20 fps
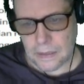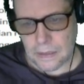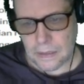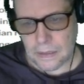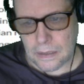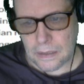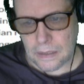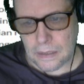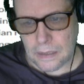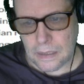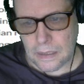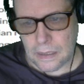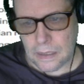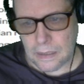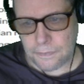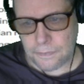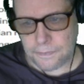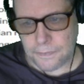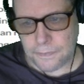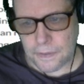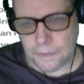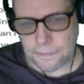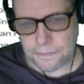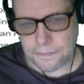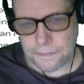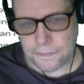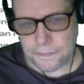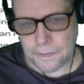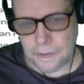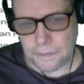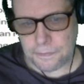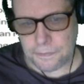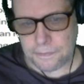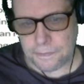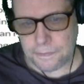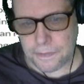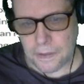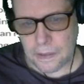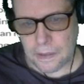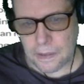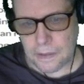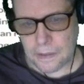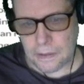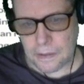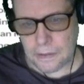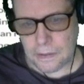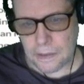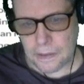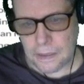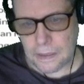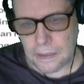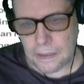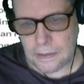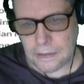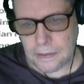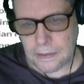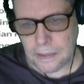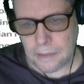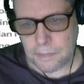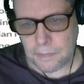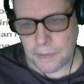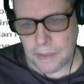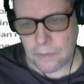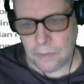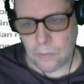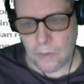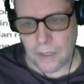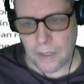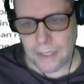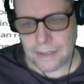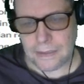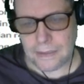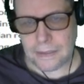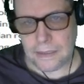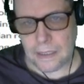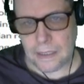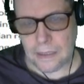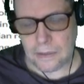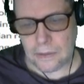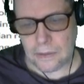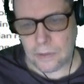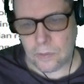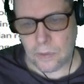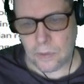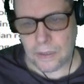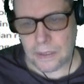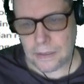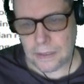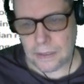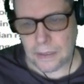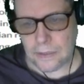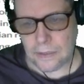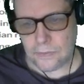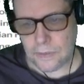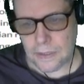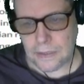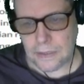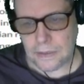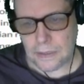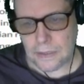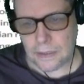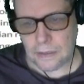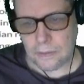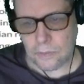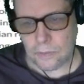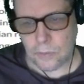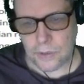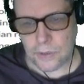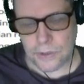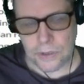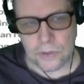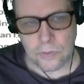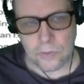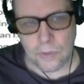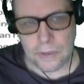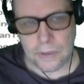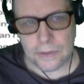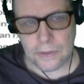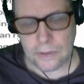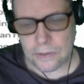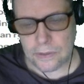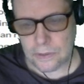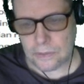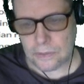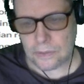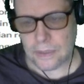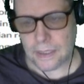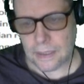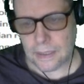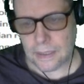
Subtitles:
the if the ECB winds down the quantitative easing, which is what they're doing,